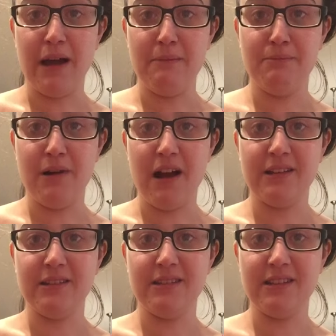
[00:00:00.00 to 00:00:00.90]
my
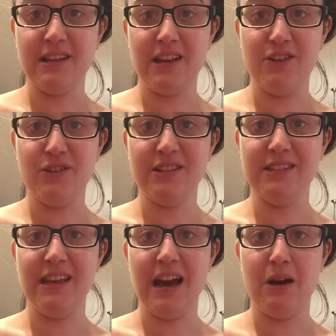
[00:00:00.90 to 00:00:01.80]
breast. You can
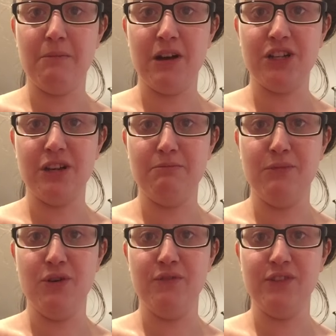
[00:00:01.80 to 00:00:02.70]
see how much it
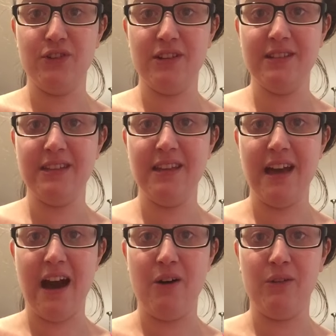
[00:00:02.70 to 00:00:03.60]
moves. You can see the